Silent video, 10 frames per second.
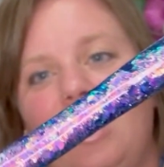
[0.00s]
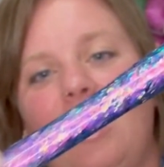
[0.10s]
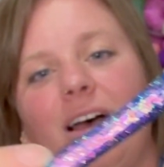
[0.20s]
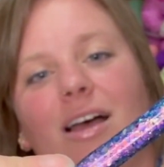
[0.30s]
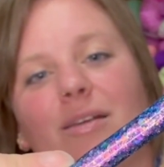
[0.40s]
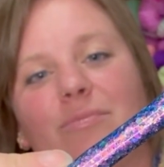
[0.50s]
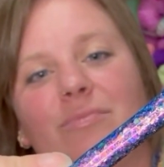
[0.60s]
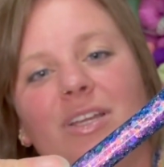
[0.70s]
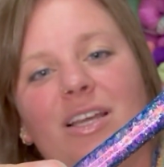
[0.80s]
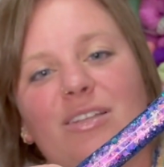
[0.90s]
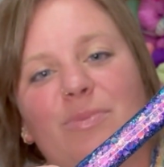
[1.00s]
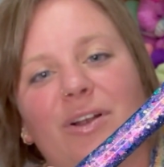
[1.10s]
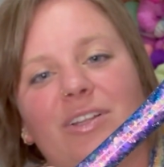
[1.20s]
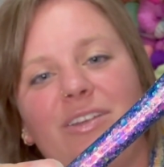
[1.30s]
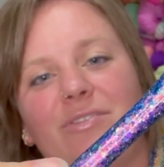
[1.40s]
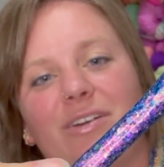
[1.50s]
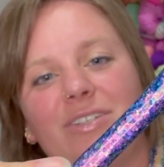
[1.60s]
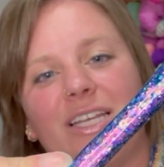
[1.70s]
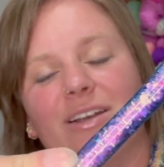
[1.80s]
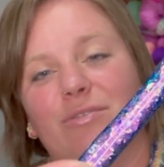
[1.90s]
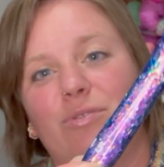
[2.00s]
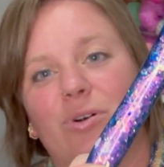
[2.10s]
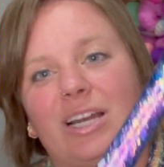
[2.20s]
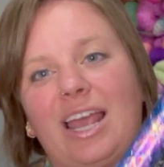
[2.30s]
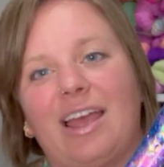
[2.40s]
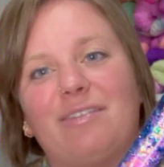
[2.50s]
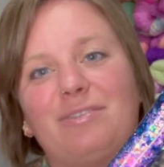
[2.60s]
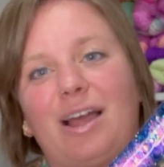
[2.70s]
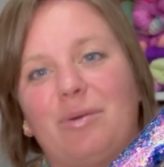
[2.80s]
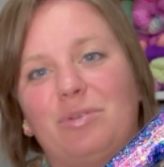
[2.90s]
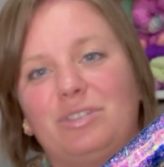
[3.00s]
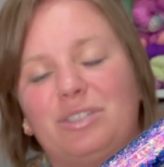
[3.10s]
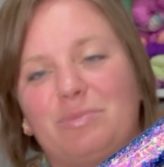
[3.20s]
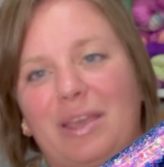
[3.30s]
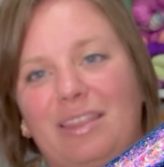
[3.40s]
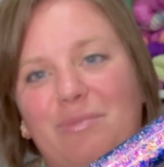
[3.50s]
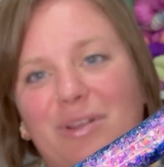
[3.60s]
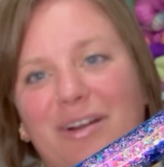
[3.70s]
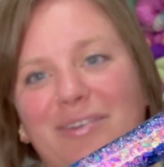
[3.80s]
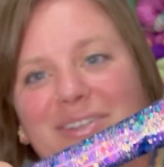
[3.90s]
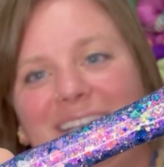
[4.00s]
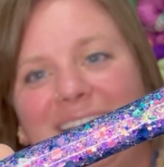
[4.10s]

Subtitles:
a Sparkling Velvet Ear 4.5, I will just make them their own.